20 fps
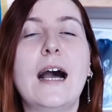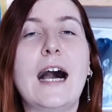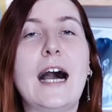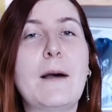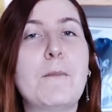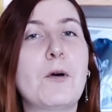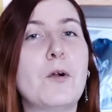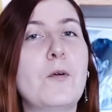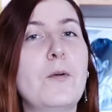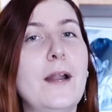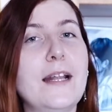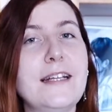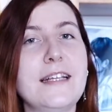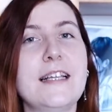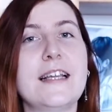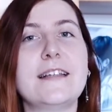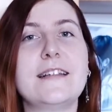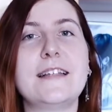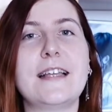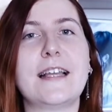I'm
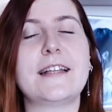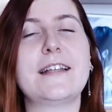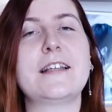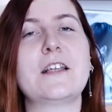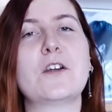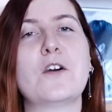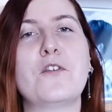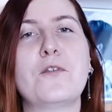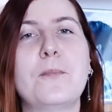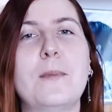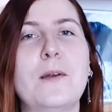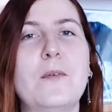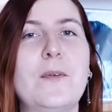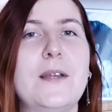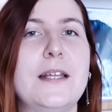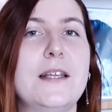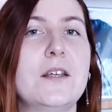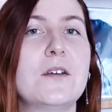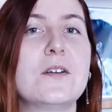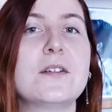already at the ending of my
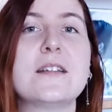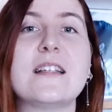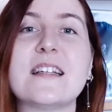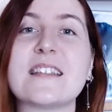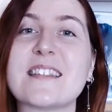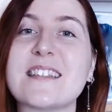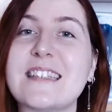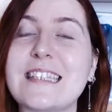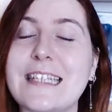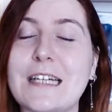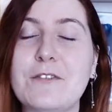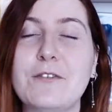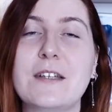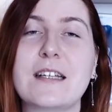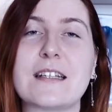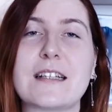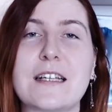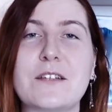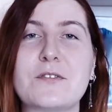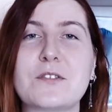video. There's
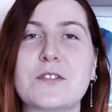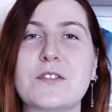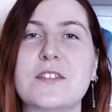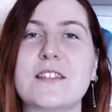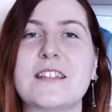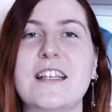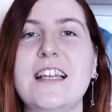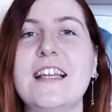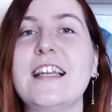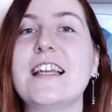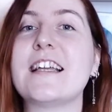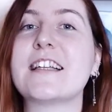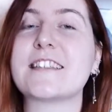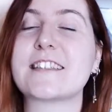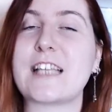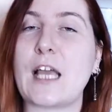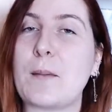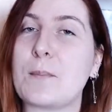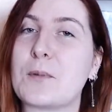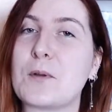nothing left to say
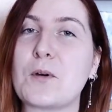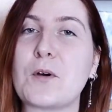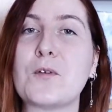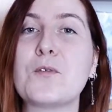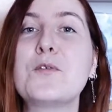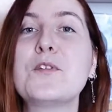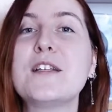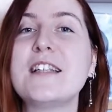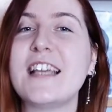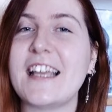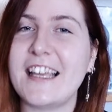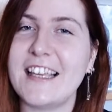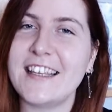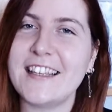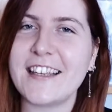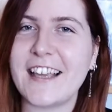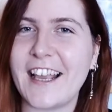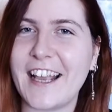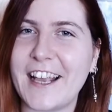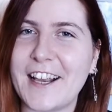except of
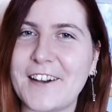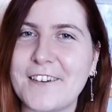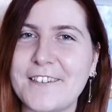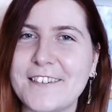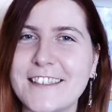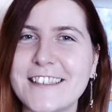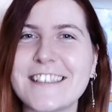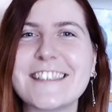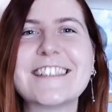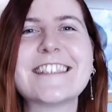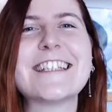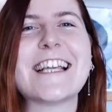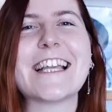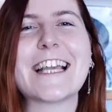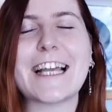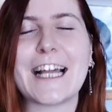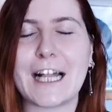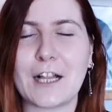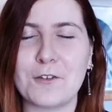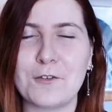take care,
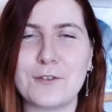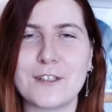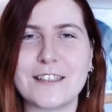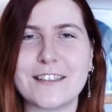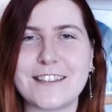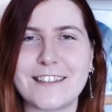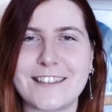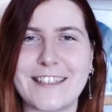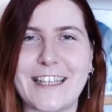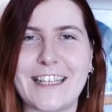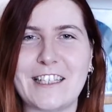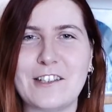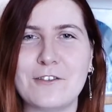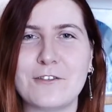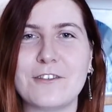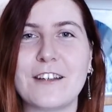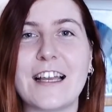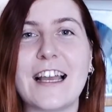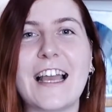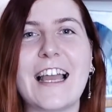stay healthy and
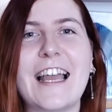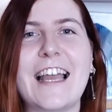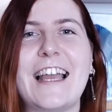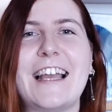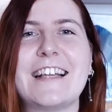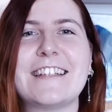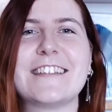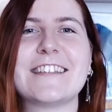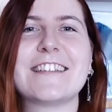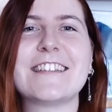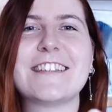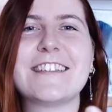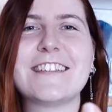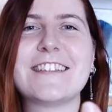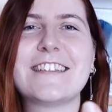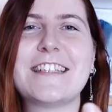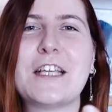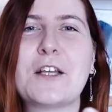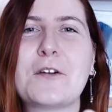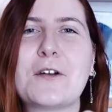safe, and
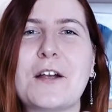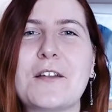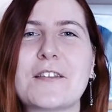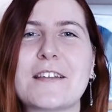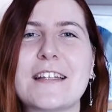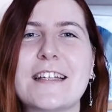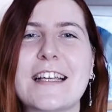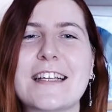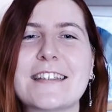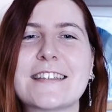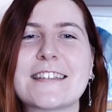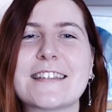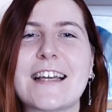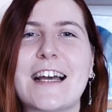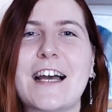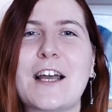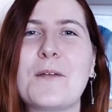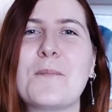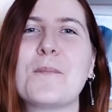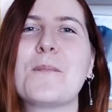see you around the next
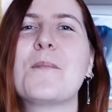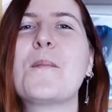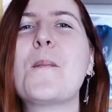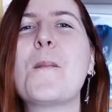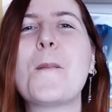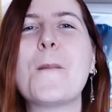time.